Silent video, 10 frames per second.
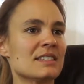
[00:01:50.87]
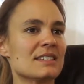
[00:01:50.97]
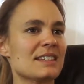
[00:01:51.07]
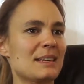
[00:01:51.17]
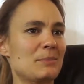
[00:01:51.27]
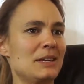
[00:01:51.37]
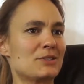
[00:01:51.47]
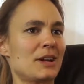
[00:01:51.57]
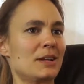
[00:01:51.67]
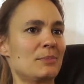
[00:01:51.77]
this is like me
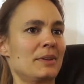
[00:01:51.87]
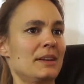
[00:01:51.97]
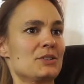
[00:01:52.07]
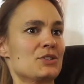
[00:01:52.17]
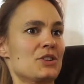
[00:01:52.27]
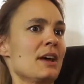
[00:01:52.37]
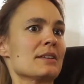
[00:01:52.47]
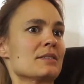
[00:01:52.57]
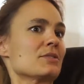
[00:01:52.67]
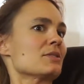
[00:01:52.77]
trying to play
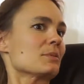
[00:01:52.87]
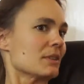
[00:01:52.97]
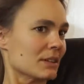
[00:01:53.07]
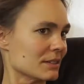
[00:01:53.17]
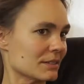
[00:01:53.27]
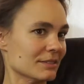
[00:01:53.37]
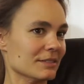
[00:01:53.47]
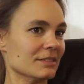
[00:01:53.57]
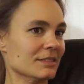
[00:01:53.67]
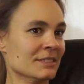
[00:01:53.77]
chess or something.
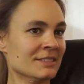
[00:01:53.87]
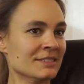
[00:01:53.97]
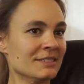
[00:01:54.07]
Yeah.